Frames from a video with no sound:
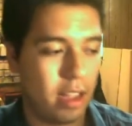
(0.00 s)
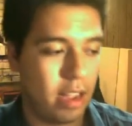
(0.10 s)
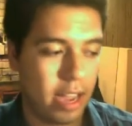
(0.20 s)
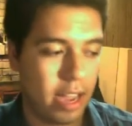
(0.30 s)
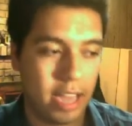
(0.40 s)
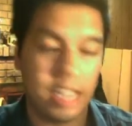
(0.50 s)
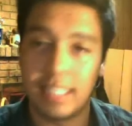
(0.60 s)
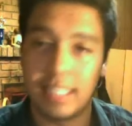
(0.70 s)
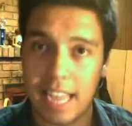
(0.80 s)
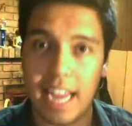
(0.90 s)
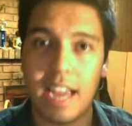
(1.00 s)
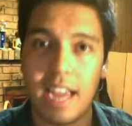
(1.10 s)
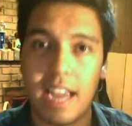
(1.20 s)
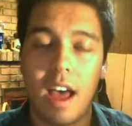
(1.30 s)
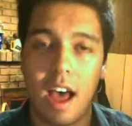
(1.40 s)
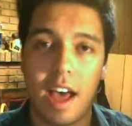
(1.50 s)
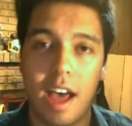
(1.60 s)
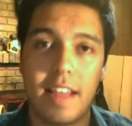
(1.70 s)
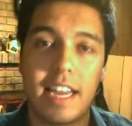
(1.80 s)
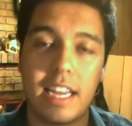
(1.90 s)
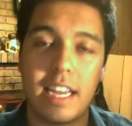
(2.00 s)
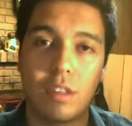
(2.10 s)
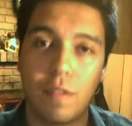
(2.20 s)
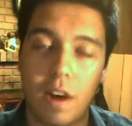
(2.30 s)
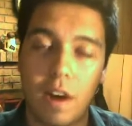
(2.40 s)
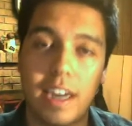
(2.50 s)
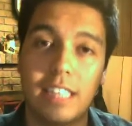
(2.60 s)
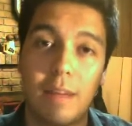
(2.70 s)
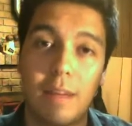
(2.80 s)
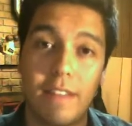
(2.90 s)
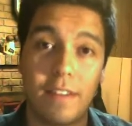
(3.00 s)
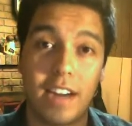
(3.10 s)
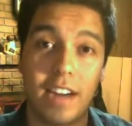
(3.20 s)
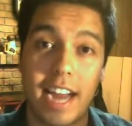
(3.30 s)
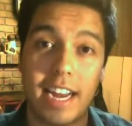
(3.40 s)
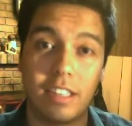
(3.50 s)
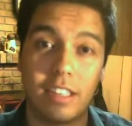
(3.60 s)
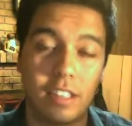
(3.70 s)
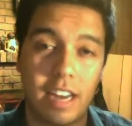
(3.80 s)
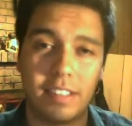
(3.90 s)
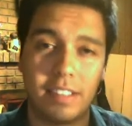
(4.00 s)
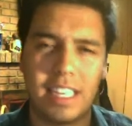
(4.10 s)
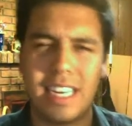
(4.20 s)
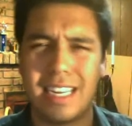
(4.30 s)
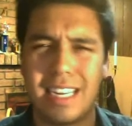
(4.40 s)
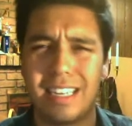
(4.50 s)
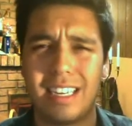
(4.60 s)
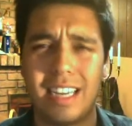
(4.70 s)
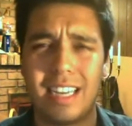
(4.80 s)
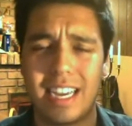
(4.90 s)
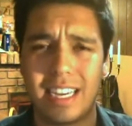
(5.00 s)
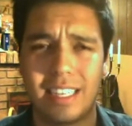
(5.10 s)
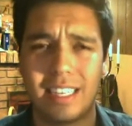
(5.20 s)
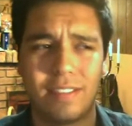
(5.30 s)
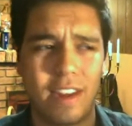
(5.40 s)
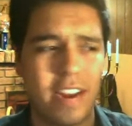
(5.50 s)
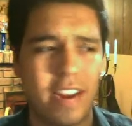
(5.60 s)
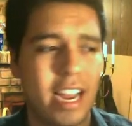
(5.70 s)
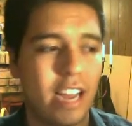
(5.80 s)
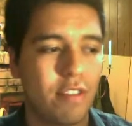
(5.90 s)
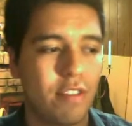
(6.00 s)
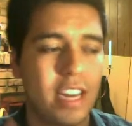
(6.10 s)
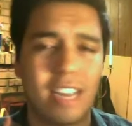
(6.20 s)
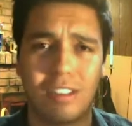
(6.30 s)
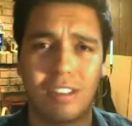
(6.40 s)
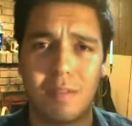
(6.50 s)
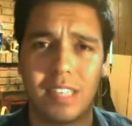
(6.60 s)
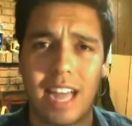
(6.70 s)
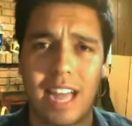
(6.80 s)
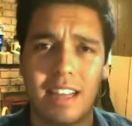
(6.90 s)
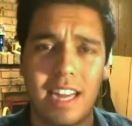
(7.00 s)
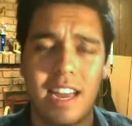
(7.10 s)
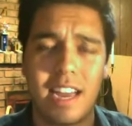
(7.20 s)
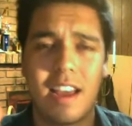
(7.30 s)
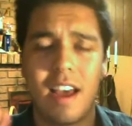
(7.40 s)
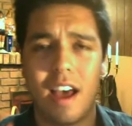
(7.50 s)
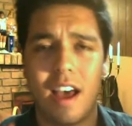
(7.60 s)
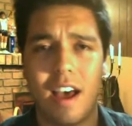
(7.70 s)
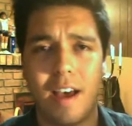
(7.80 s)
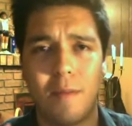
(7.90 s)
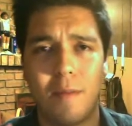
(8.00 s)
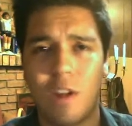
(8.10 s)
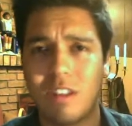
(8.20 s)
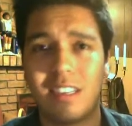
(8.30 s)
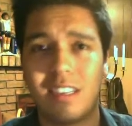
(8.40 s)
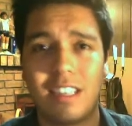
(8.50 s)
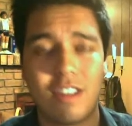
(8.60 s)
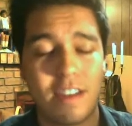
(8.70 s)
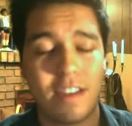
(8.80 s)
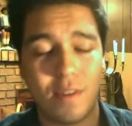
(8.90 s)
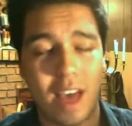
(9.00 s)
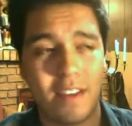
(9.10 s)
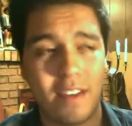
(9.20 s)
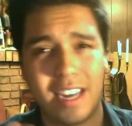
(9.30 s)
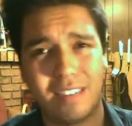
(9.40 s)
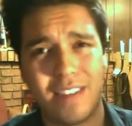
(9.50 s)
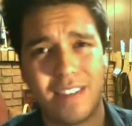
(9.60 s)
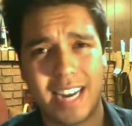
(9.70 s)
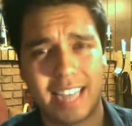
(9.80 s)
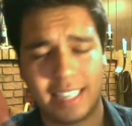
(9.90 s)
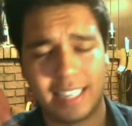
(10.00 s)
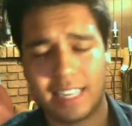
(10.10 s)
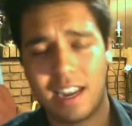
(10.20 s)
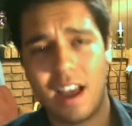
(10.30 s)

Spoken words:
can say that he so far is my favorite guy dancer that I've seen. He is very intricate. He has good musicality. Watch this audition if you haven't. It's fantastic.